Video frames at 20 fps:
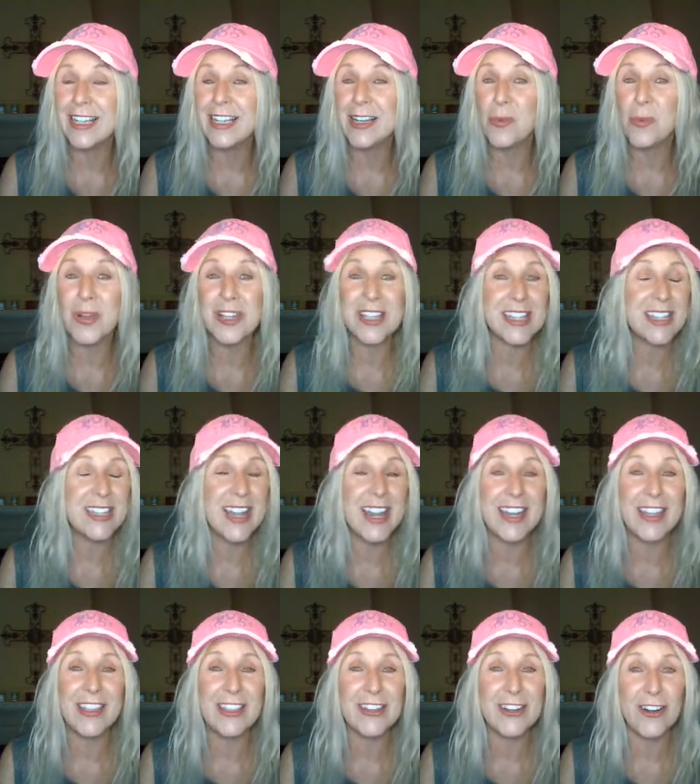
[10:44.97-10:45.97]
what's done
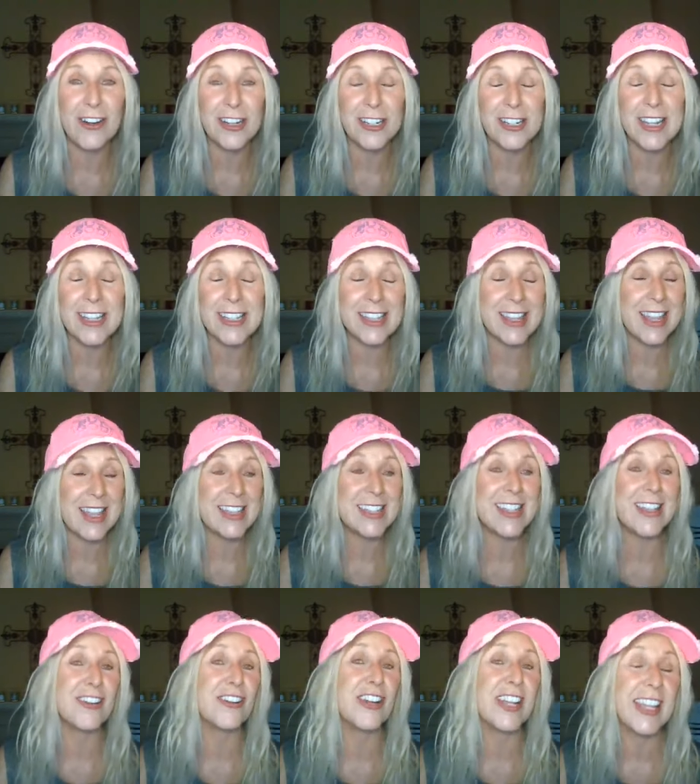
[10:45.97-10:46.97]
in the darkness, things
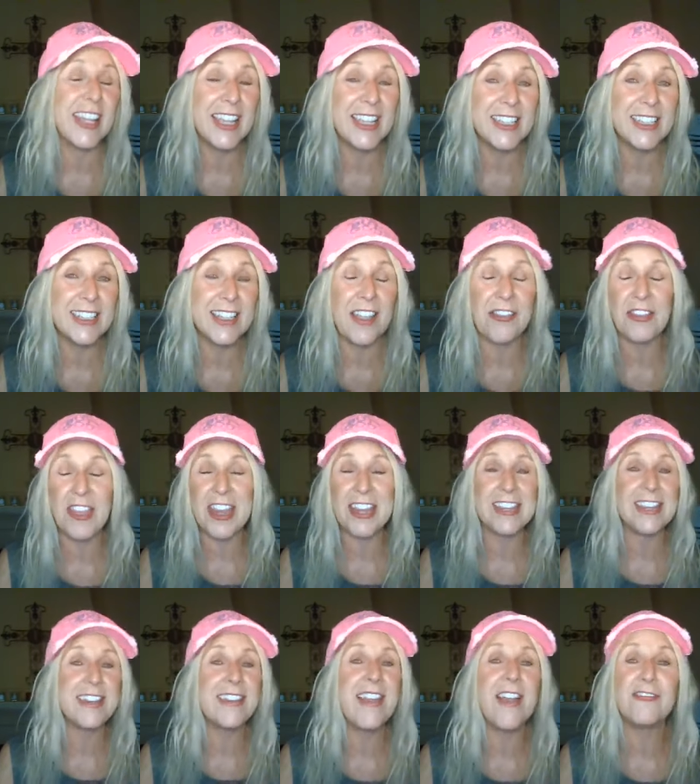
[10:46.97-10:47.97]
that are hidden that they
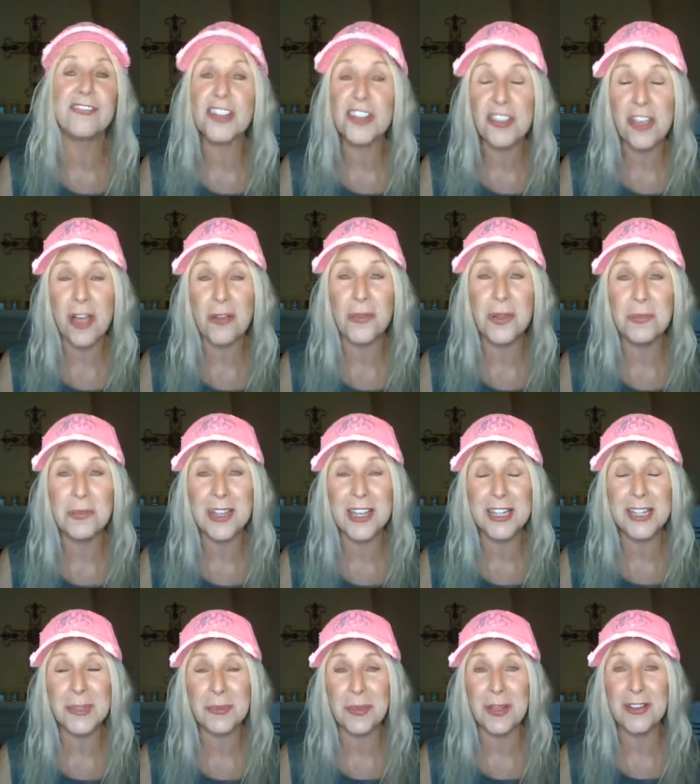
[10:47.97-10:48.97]
never thought would be
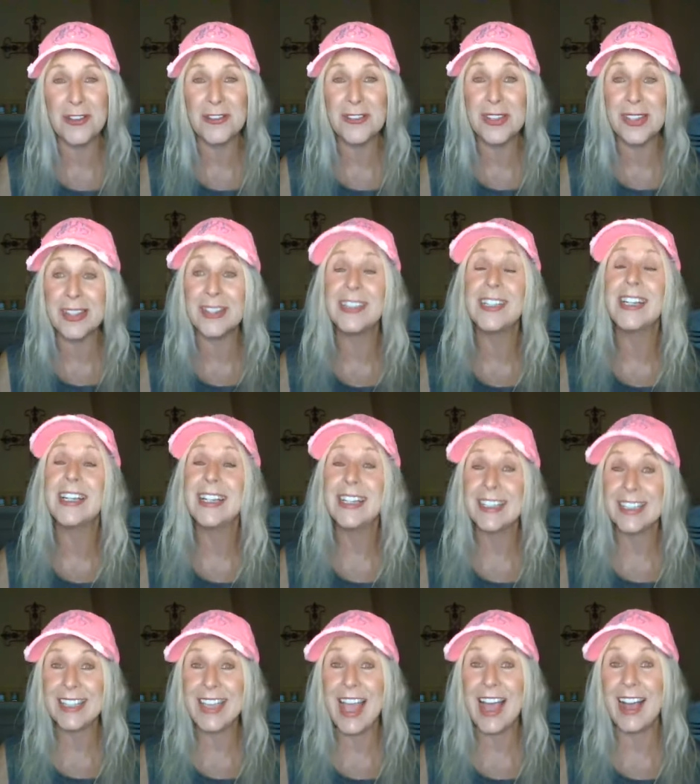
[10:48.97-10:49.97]
exposed?
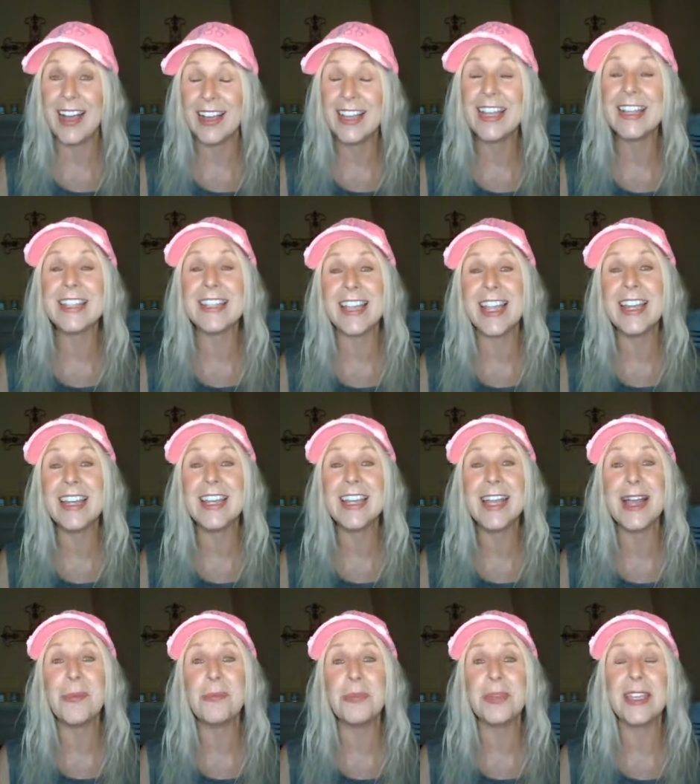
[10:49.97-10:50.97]
Yeah, it's ending
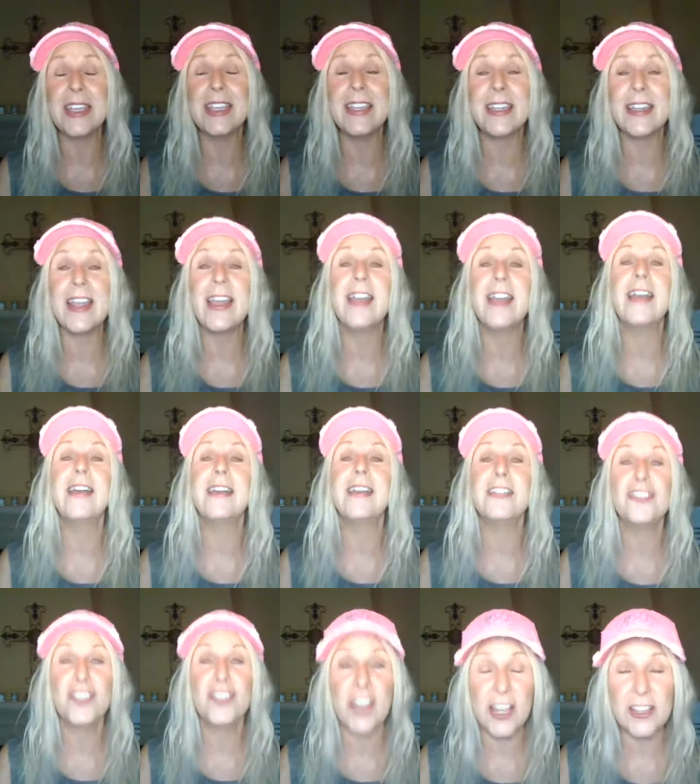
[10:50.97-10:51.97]
up in
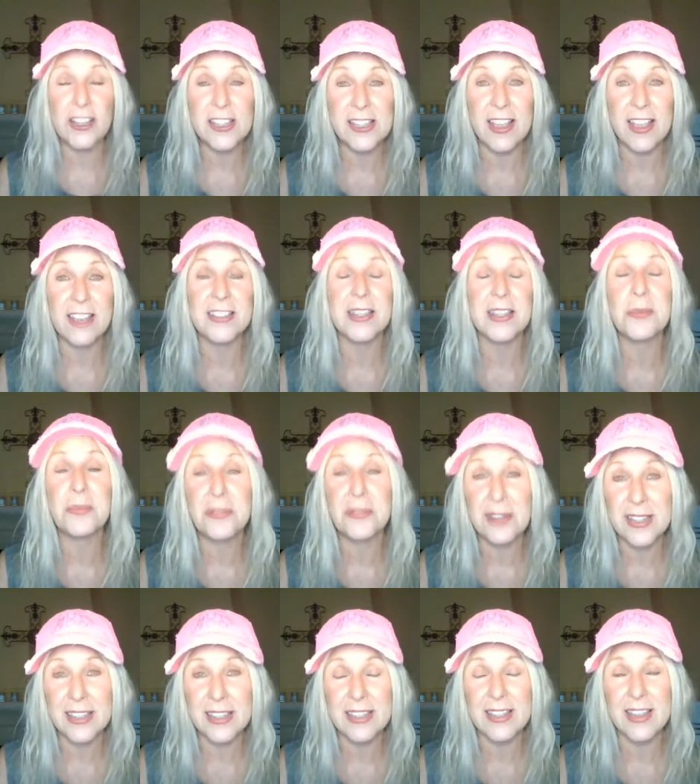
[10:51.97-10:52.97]
jail cells, in
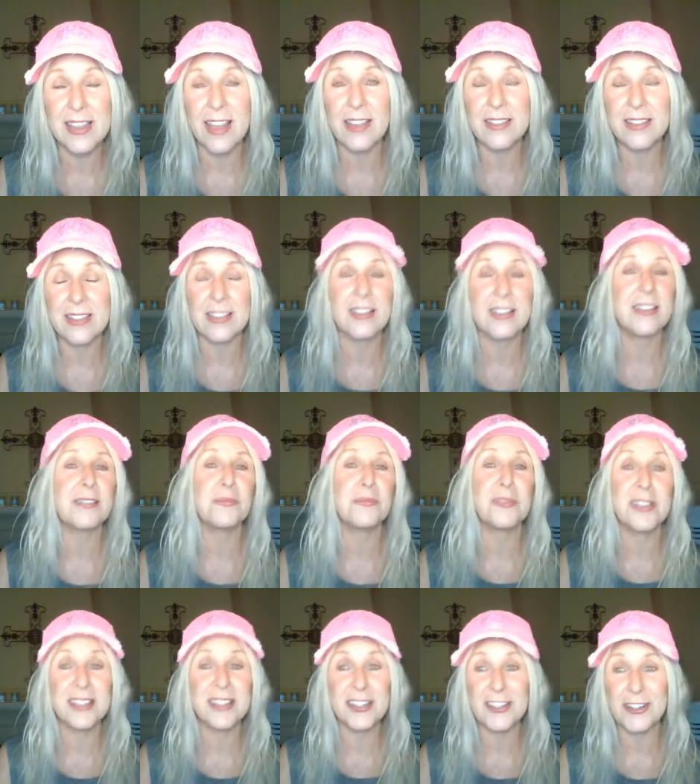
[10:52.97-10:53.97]
prison cells, in
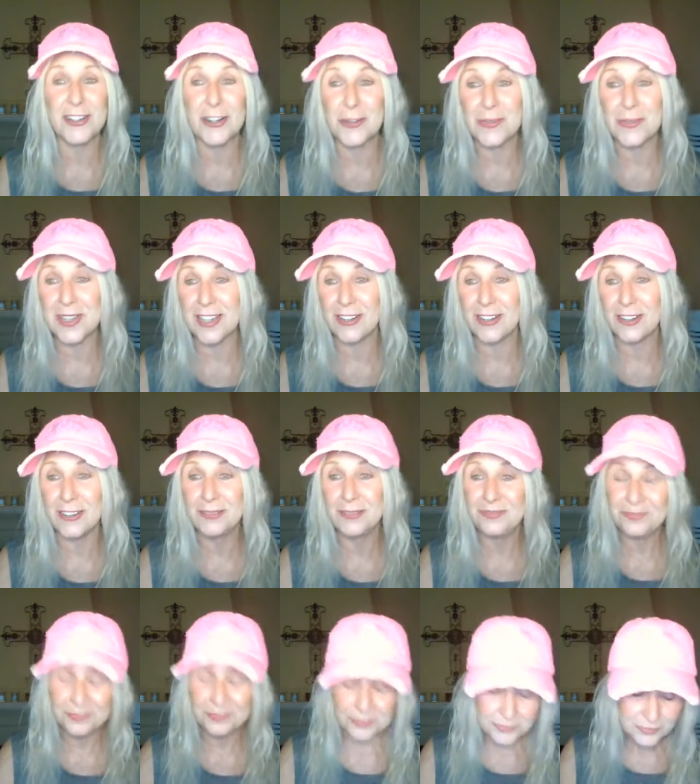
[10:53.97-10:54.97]
prison terms here.
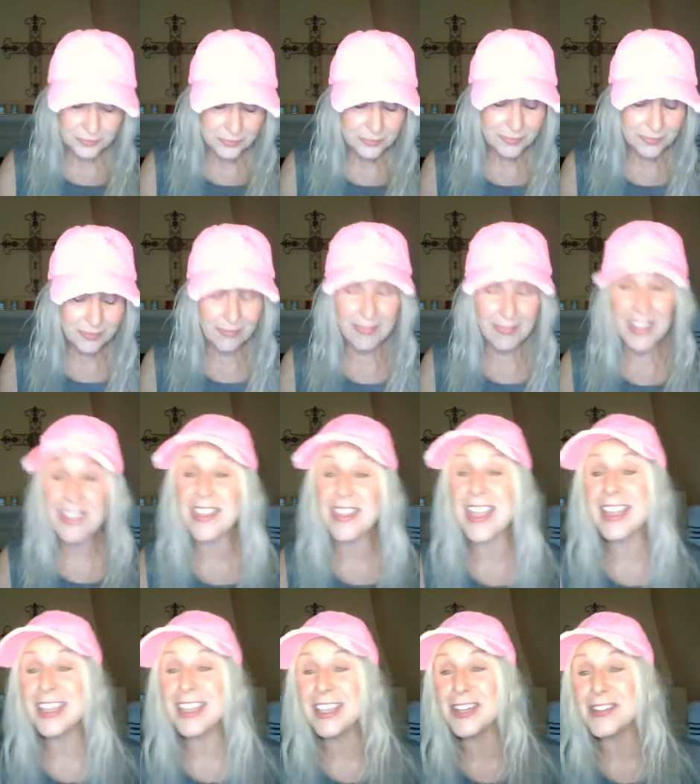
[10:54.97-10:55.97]

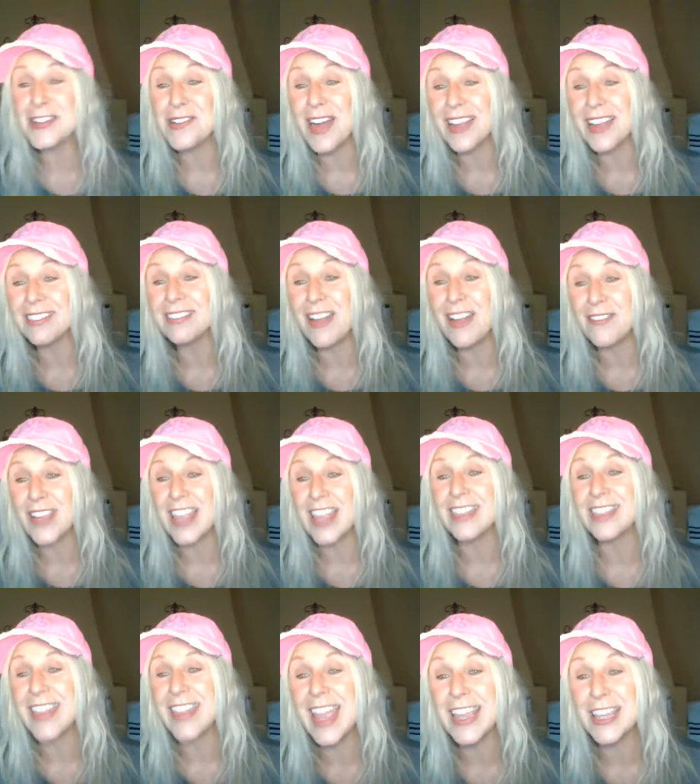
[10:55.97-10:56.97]
Thank you. I love it.
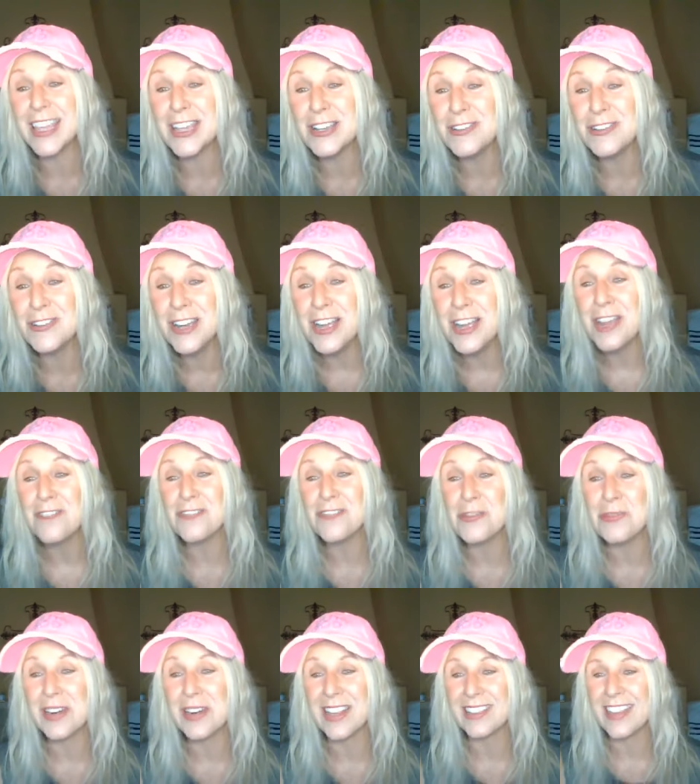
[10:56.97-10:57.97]
Thank you for
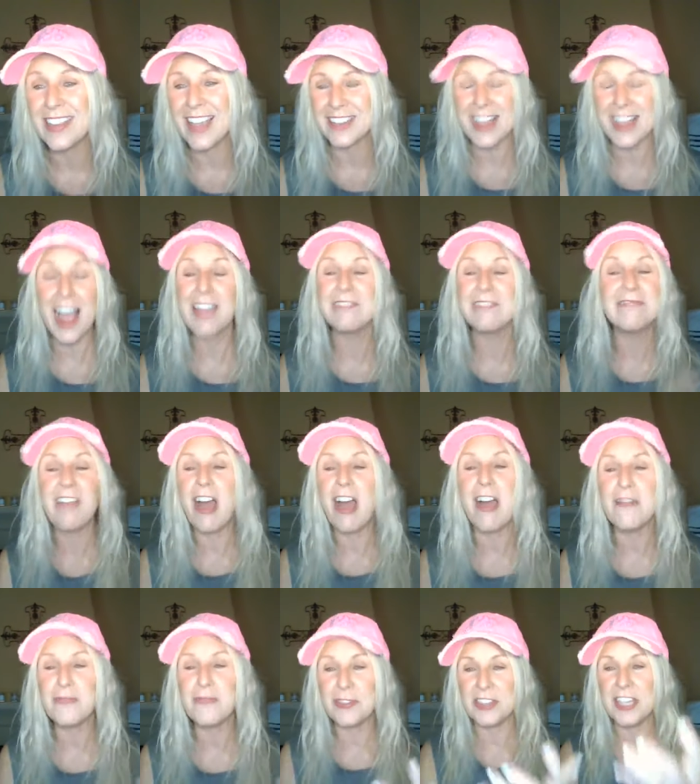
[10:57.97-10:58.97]
putting the yes. I
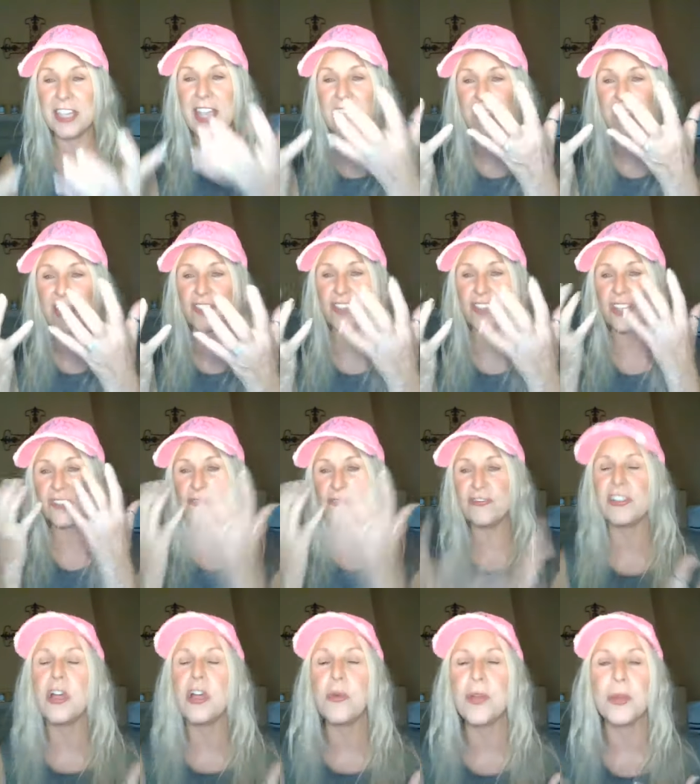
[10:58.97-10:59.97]
love when the yeses just
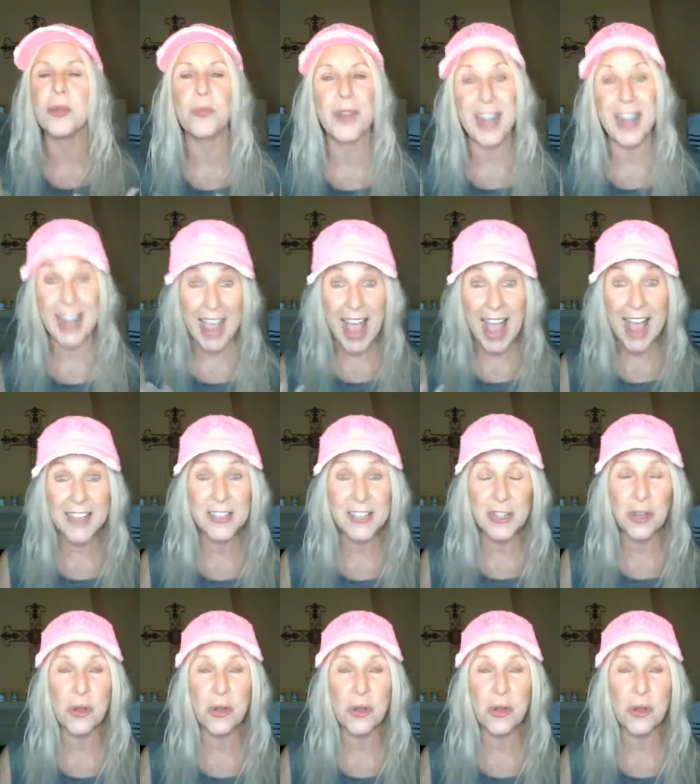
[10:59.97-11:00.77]
flow in. When I ask you a